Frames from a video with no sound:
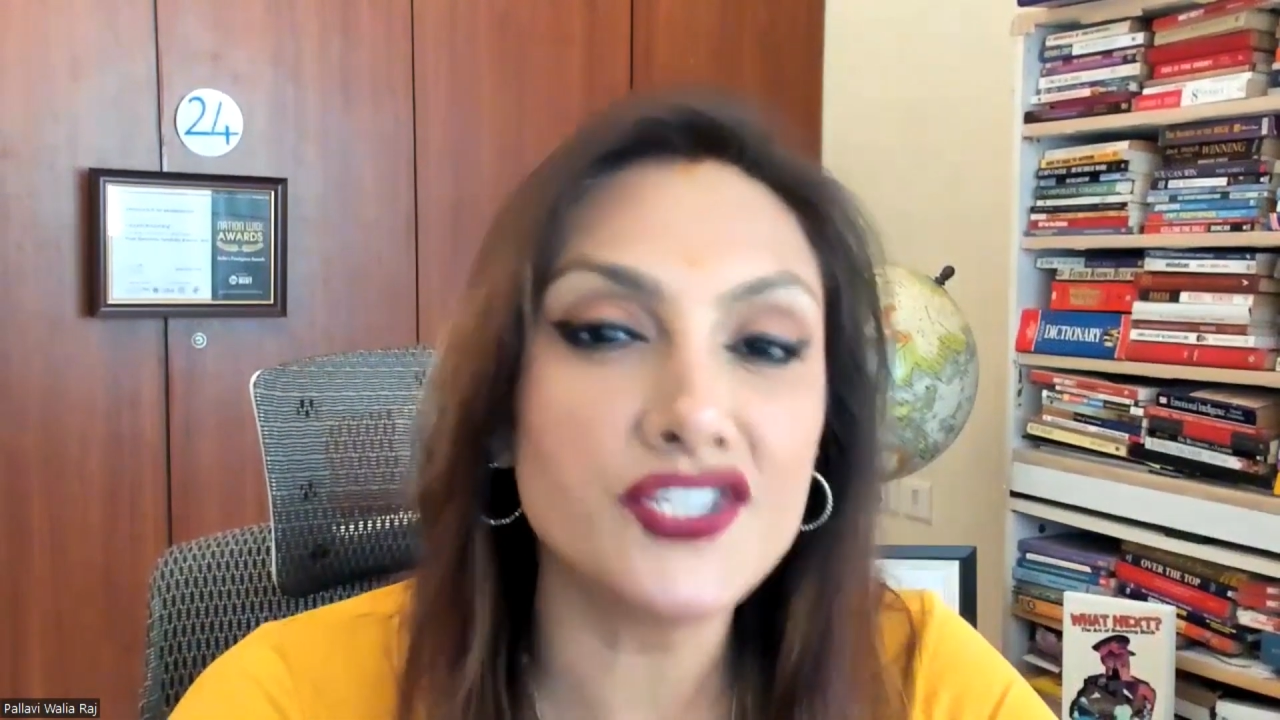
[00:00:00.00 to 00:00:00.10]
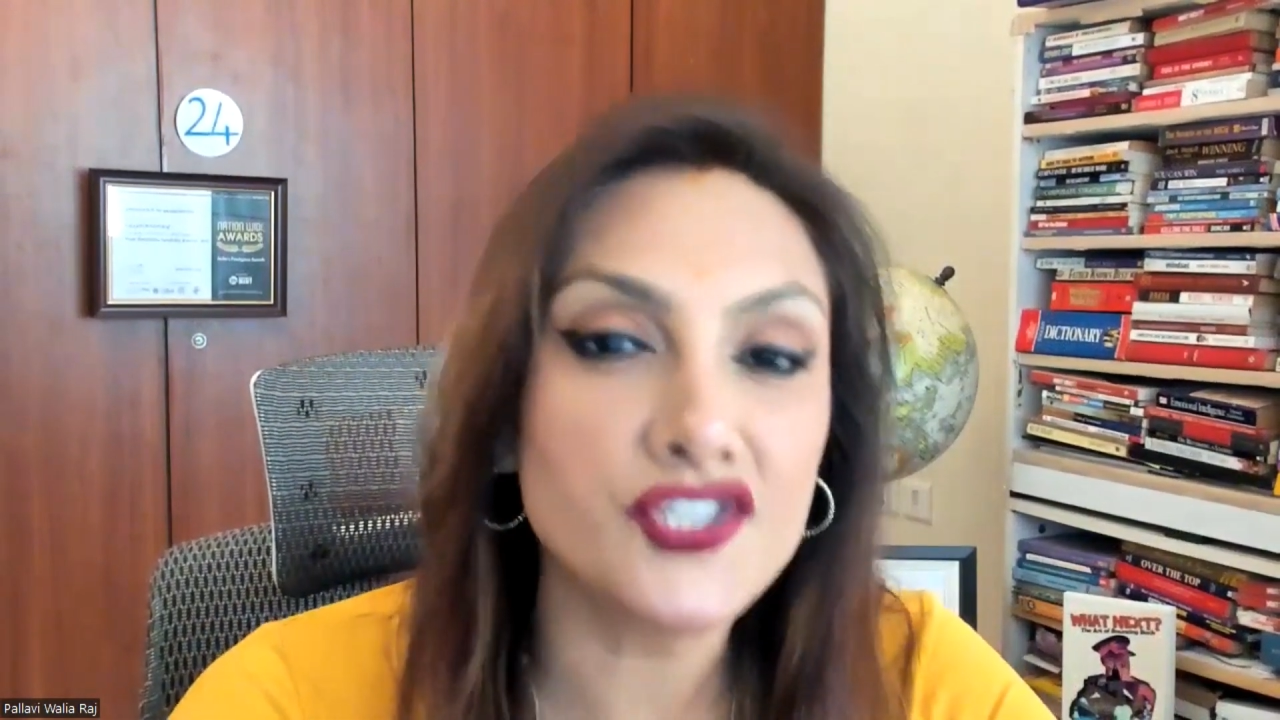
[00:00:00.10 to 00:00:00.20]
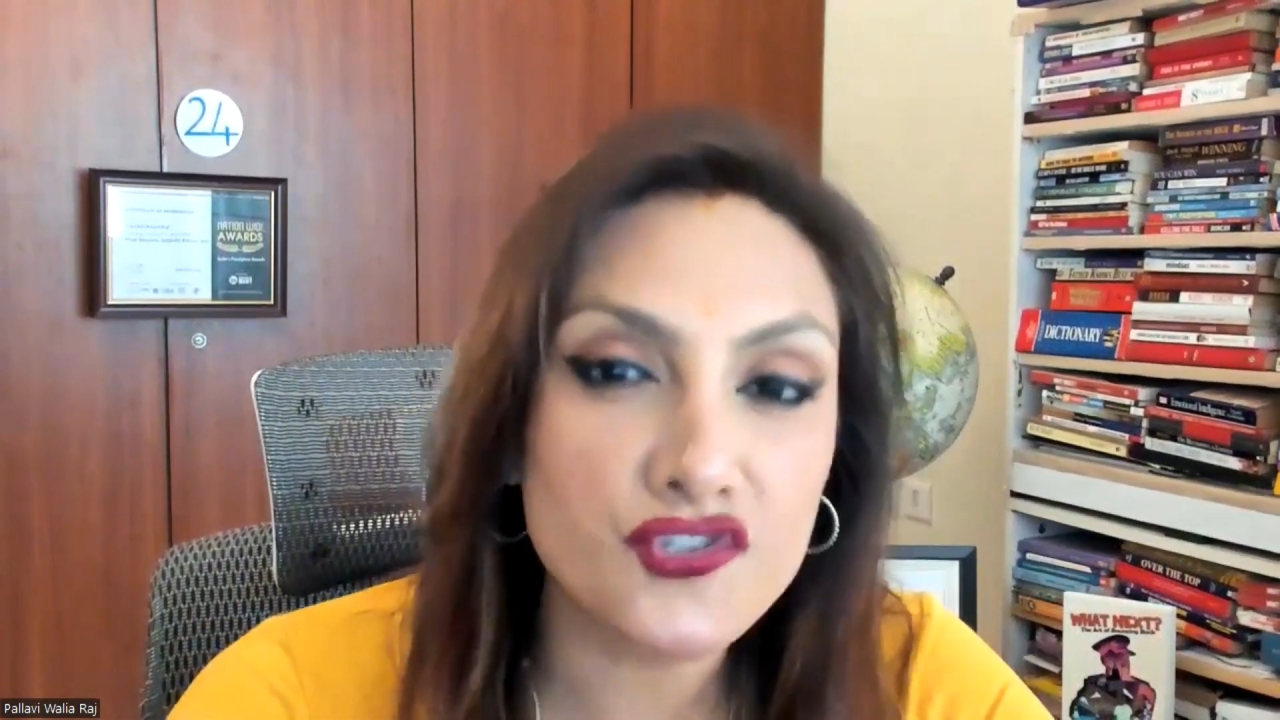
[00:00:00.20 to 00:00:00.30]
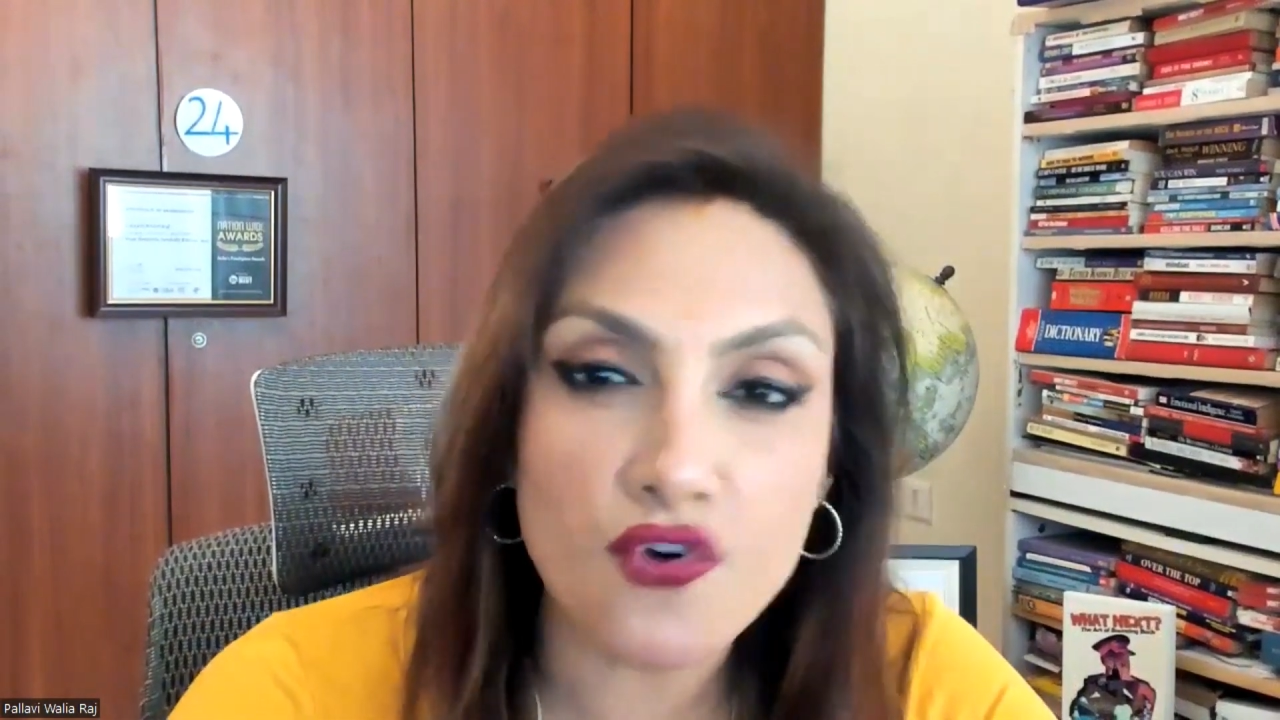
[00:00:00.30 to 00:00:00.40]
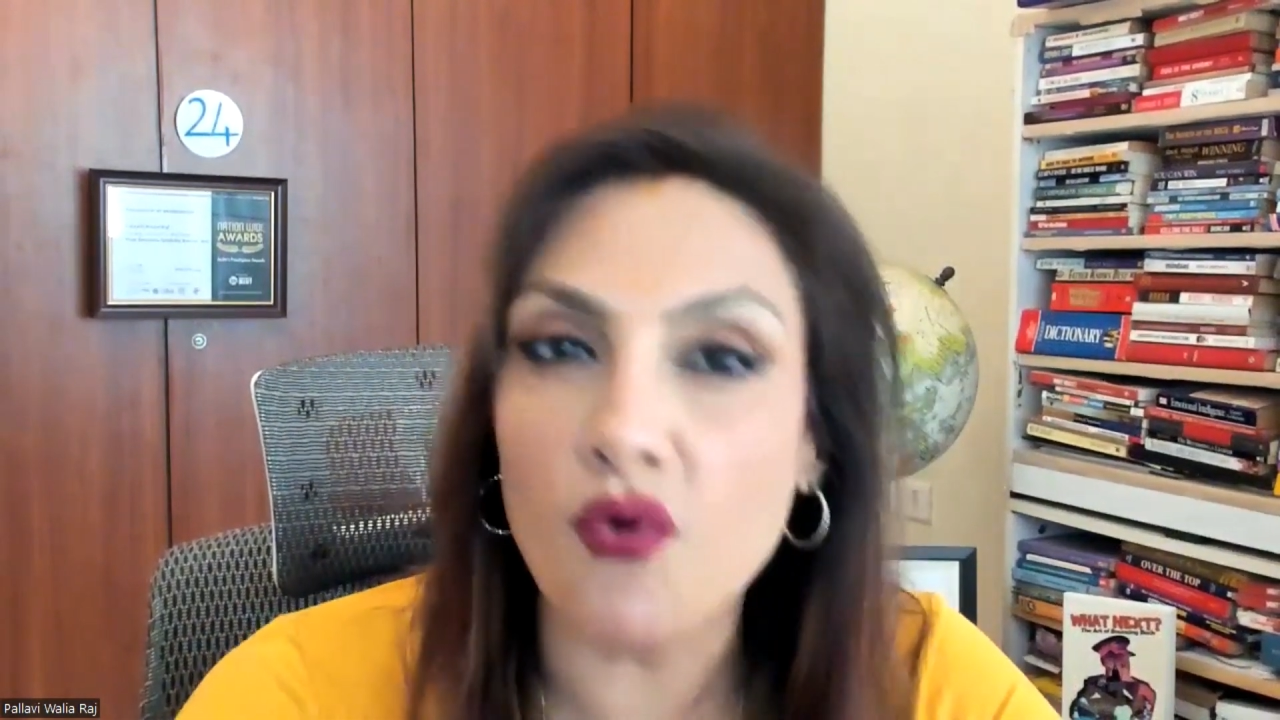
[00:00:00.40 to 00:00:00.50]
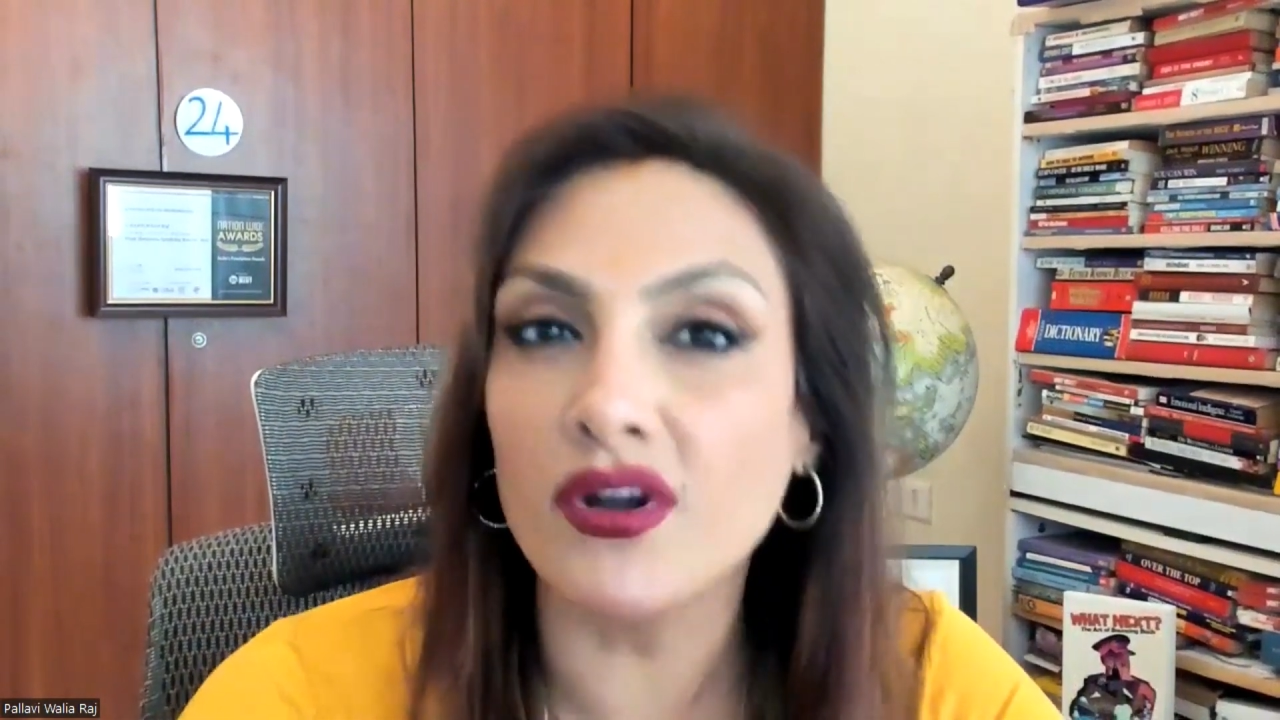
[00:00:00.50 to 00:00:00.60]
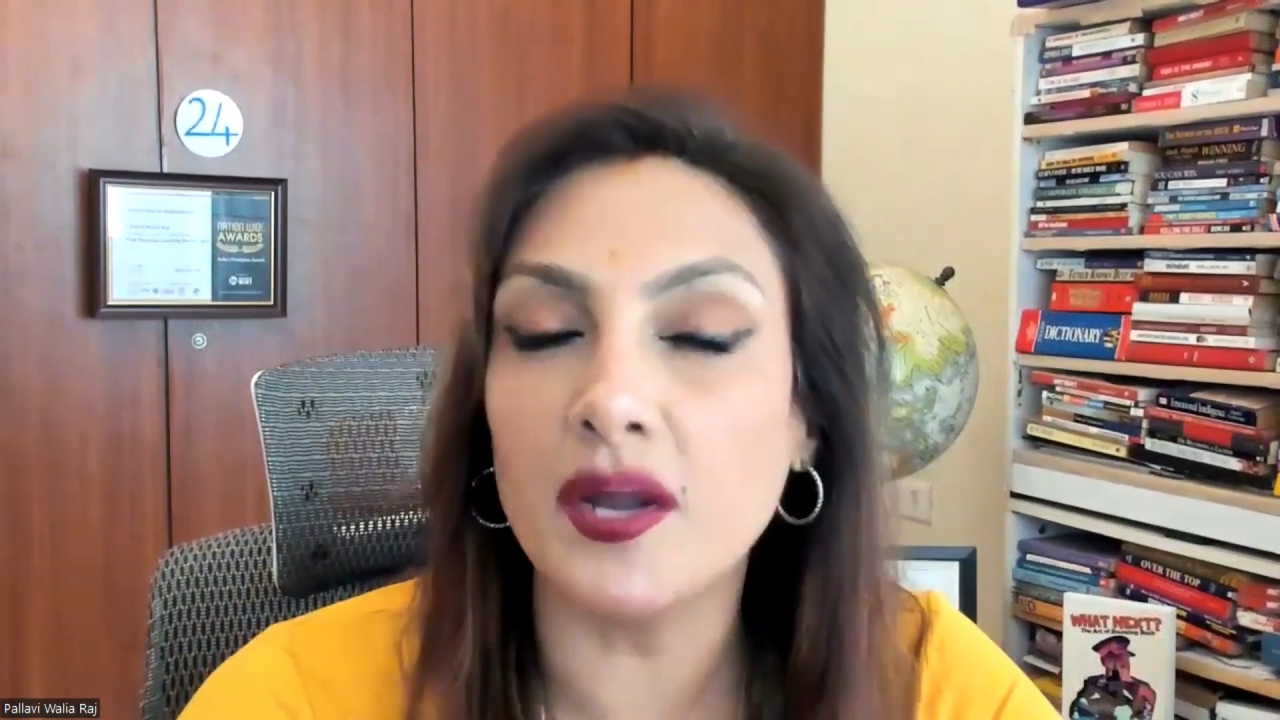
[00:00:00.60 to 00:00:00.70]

strong